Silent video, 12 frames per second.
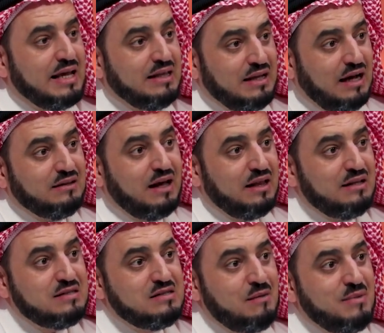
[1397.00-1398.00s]
But
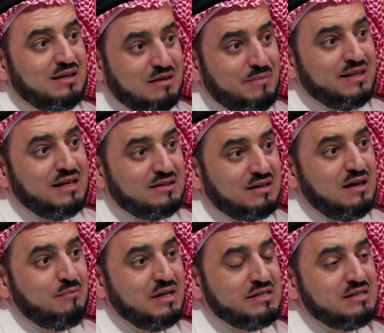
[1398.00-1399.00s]
Islamic
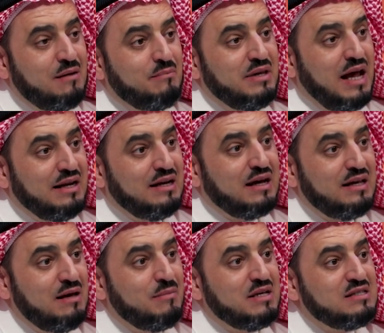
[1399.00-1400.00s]
civilization
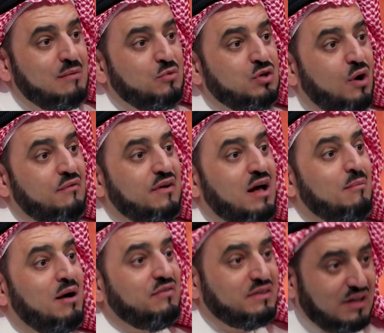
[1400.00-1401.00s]
adopted the values of
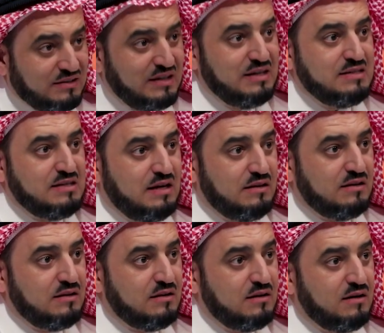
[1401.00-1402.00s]
Islam
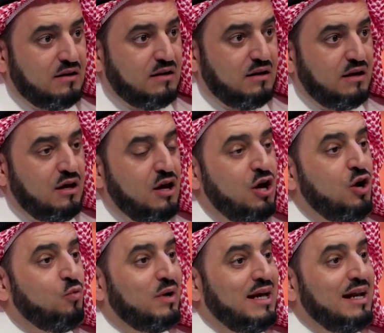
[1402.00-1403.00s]
because they
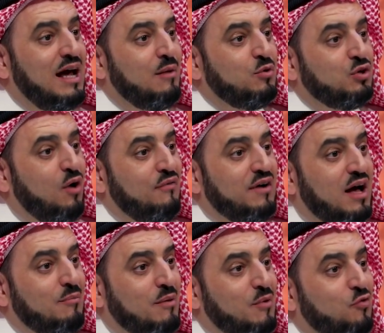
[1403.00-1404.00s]
align with human
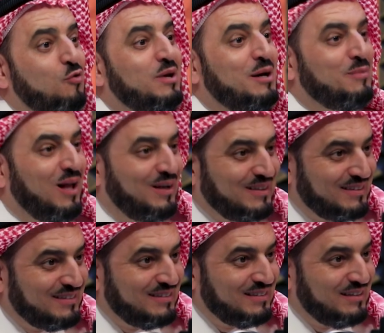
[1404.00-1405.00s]
nature,
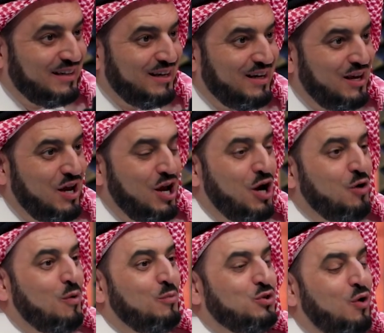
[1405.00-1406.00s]
the concept
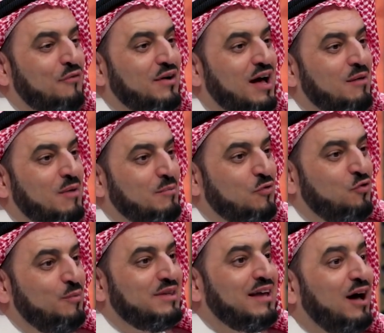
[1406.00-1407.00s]
of development,